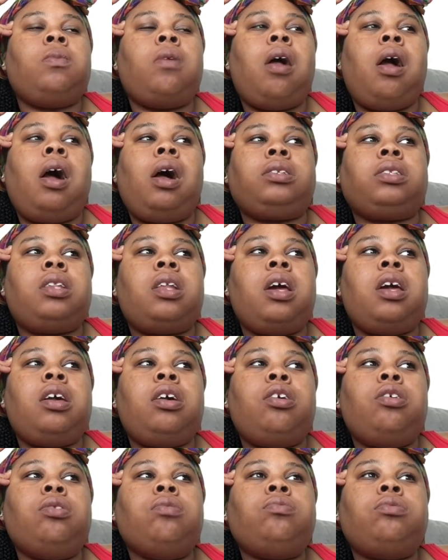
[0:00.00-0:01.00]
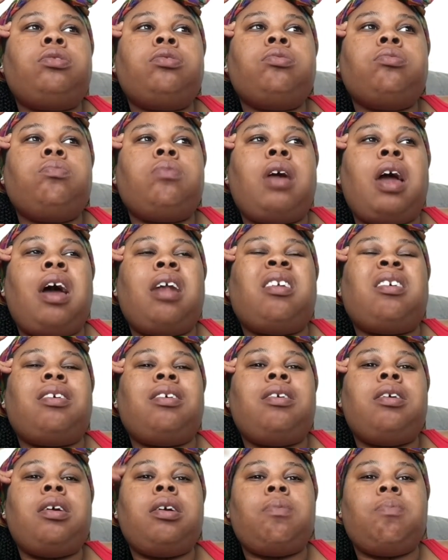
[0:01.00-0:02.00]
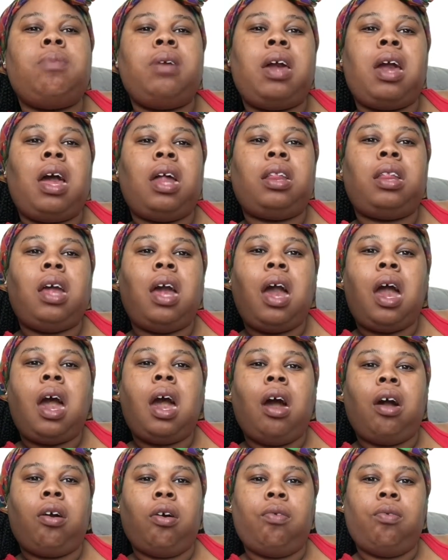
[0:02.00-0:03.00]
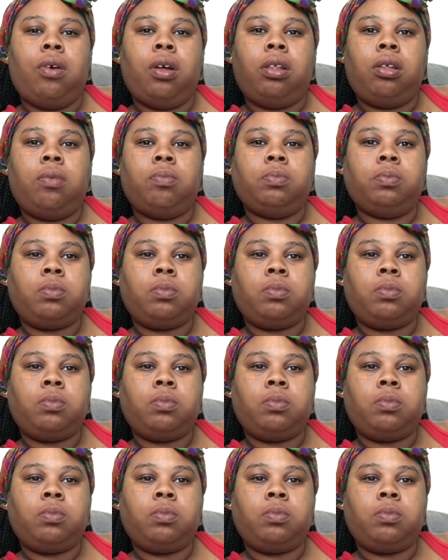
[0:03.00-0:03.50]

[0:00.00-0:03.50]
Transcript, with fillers: I think YouTube kind of kicked me out the algorithm.